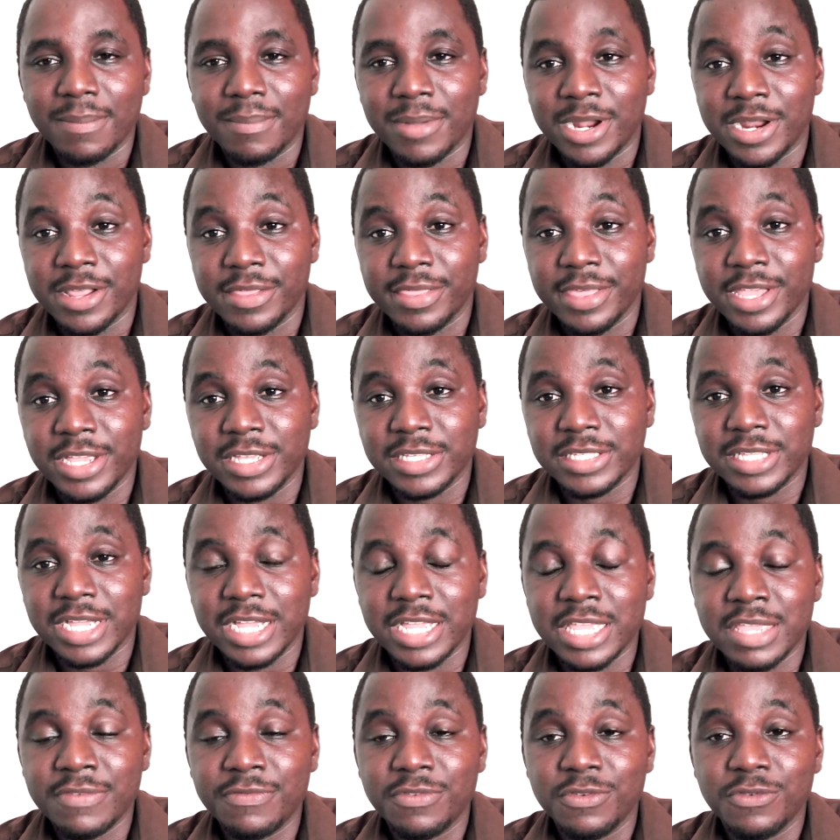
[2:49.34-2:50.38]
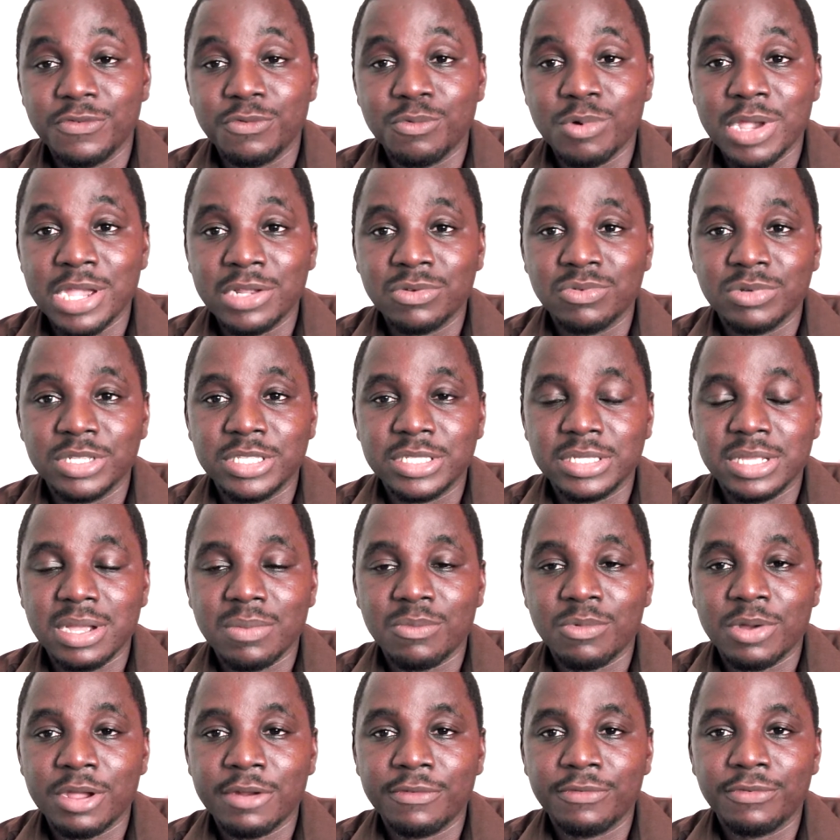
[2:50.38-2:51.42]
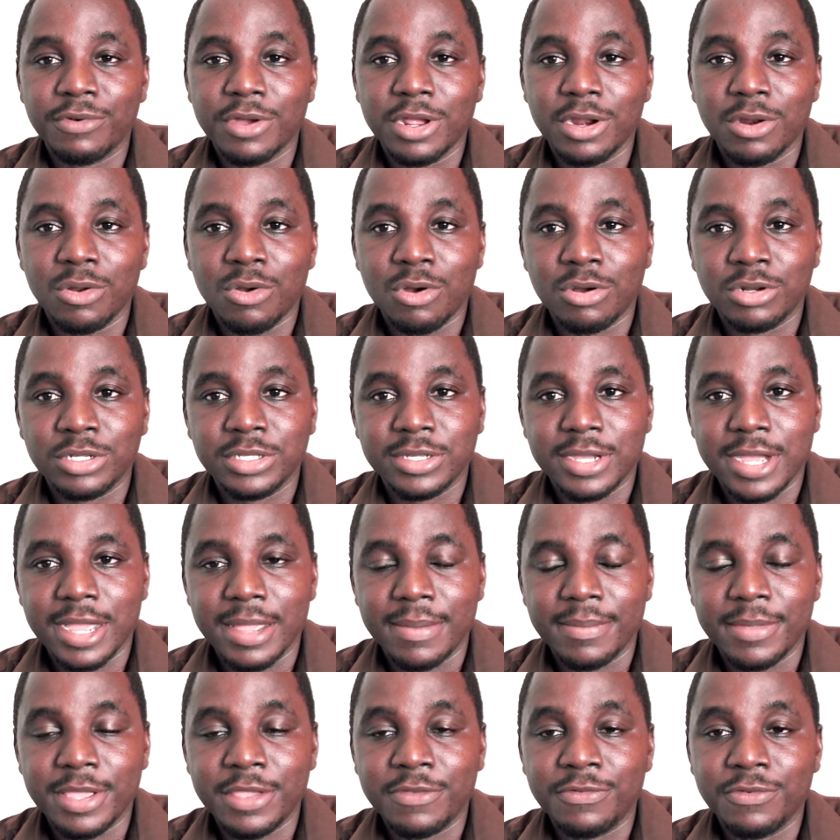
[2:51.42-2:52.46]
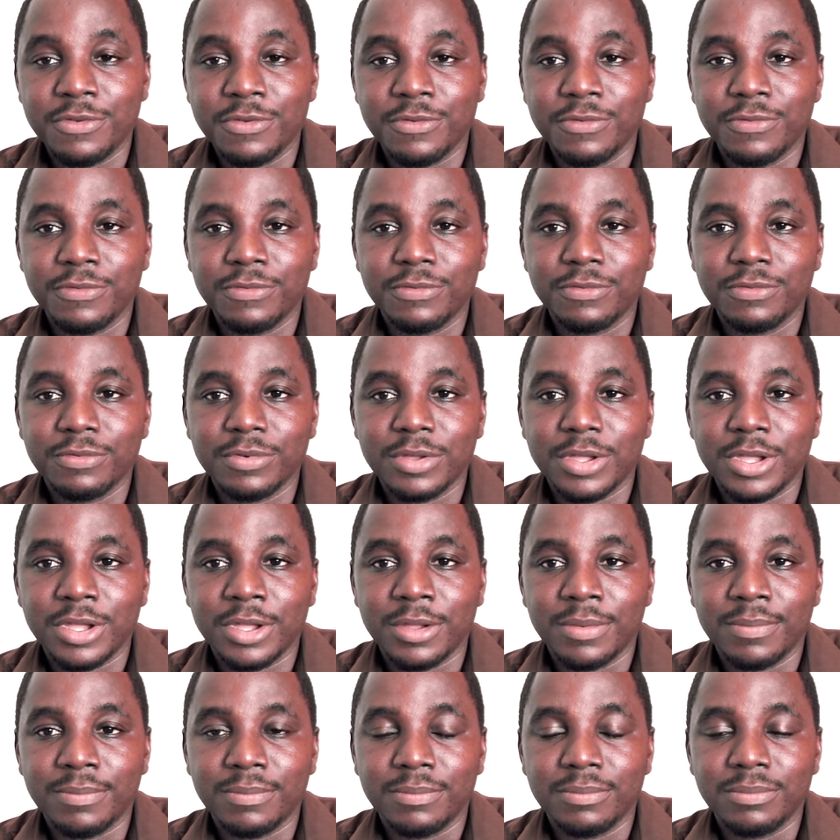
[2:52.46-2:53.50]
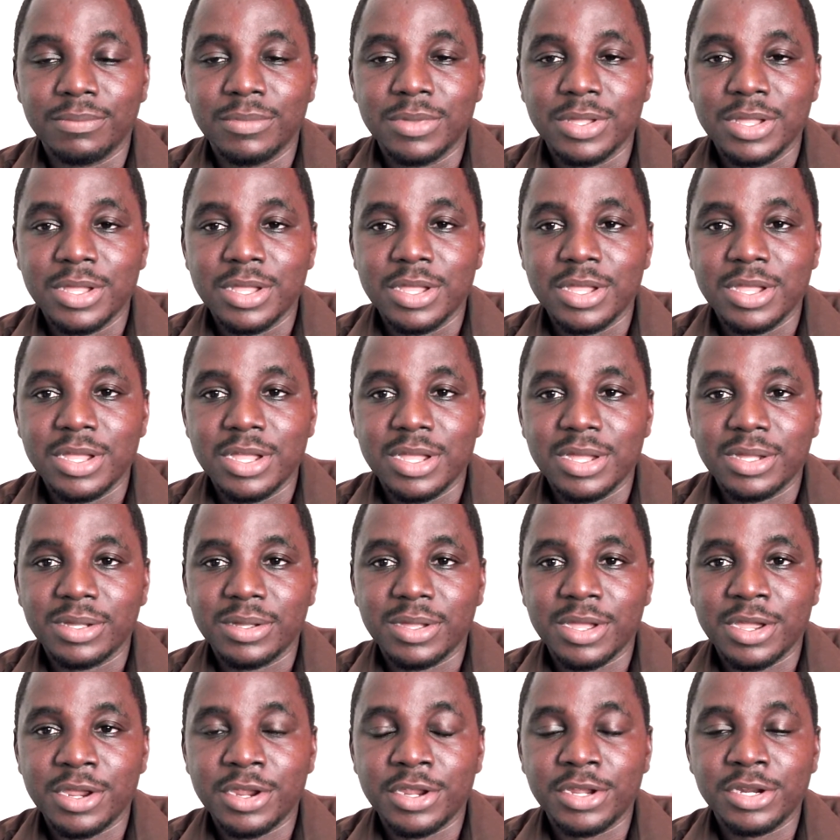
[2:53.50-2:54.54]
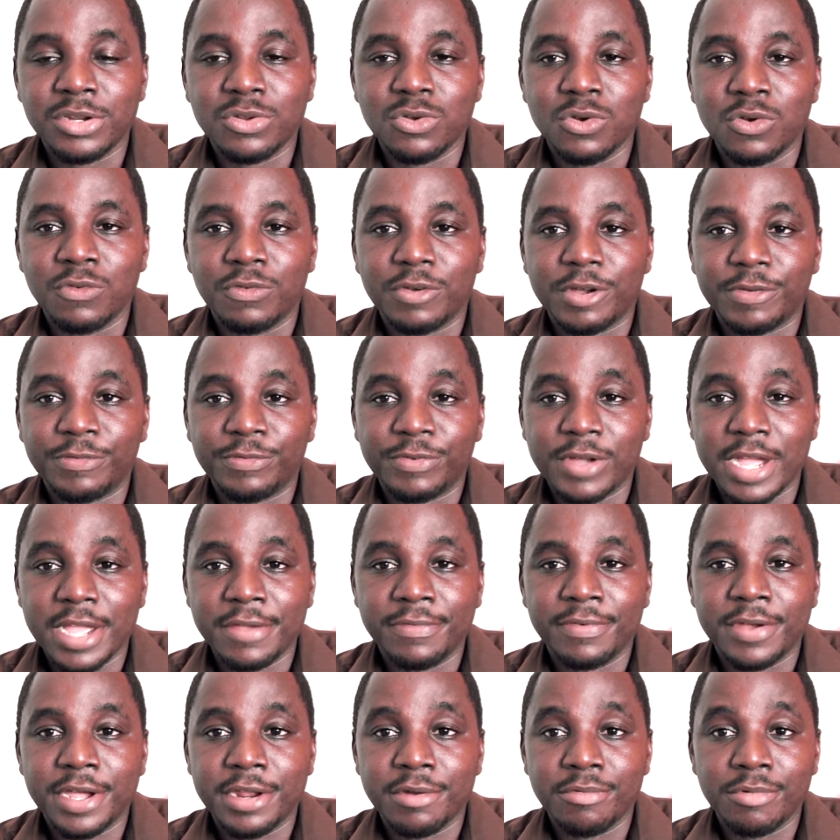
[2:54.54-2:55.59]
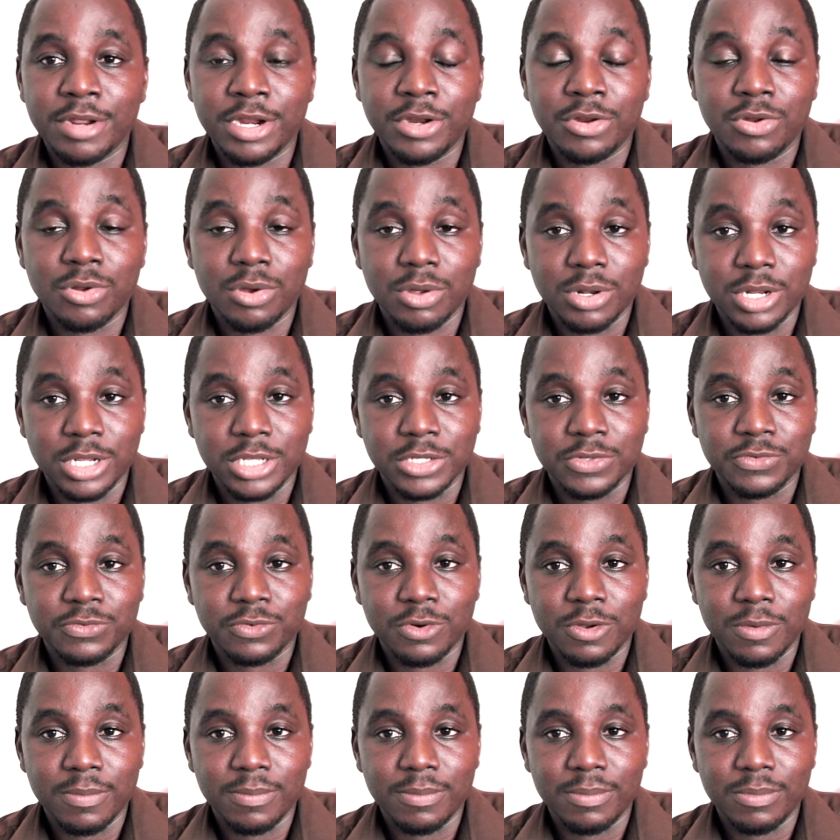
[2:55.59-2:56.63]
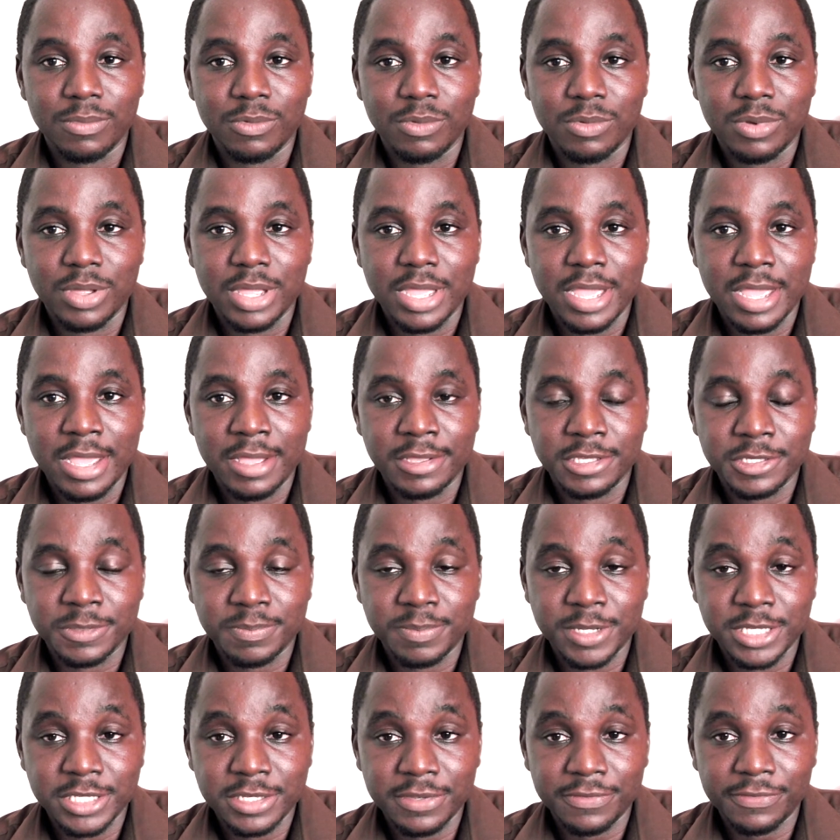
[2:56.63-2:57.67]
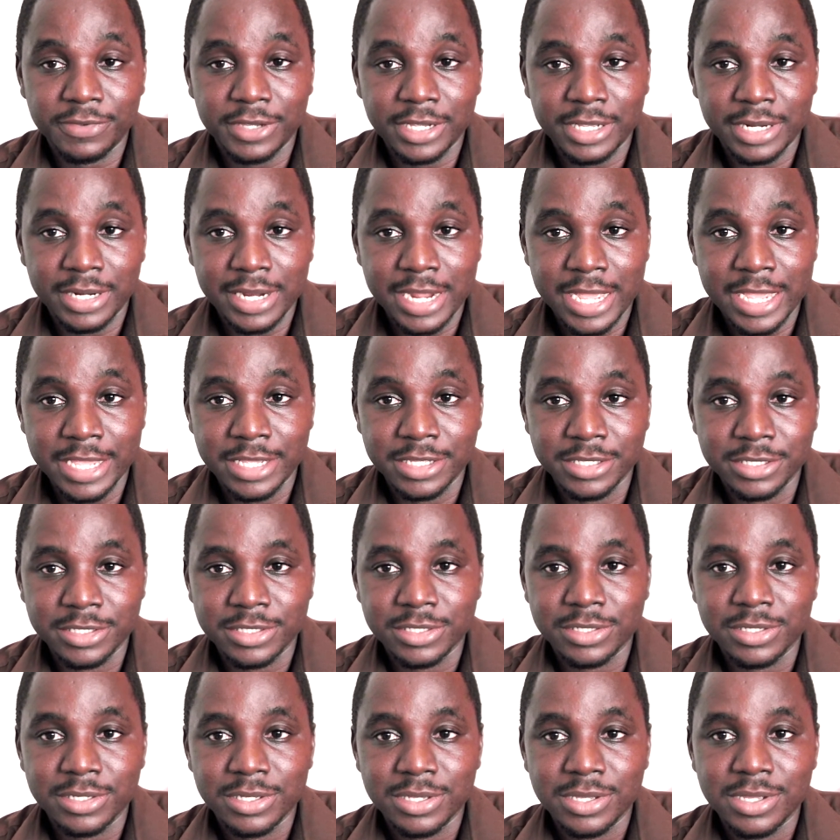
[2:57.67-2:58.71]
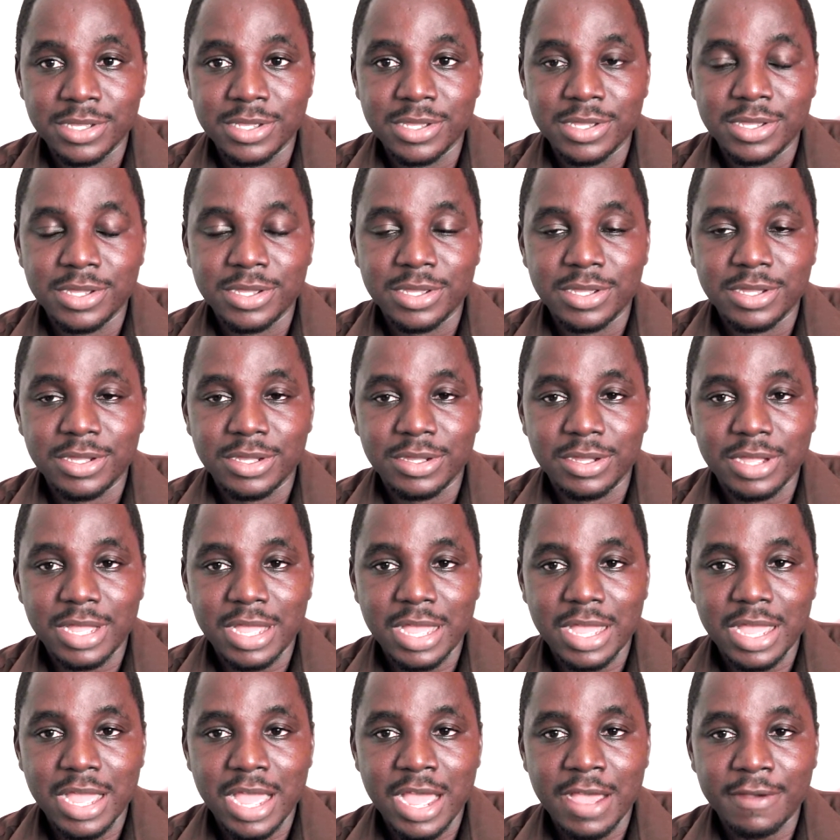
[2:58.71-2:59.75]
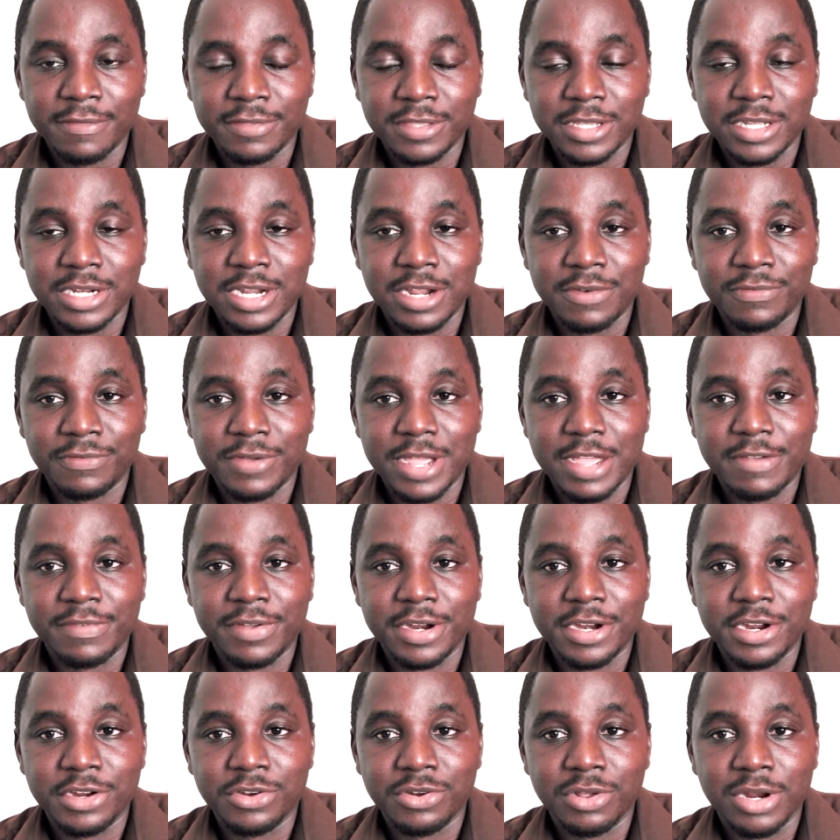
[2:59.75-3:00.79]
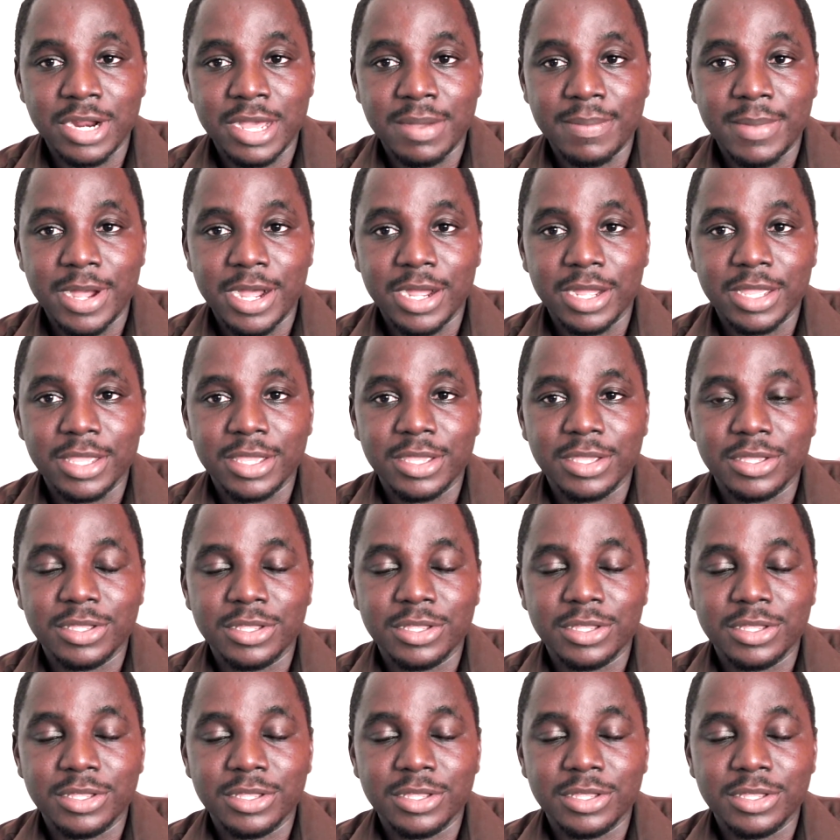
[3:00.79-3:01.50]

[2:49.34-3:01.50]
But the thing is that if you've worked with someone for a long time, if you've earned over $500 from a specific client, after that $500 mark,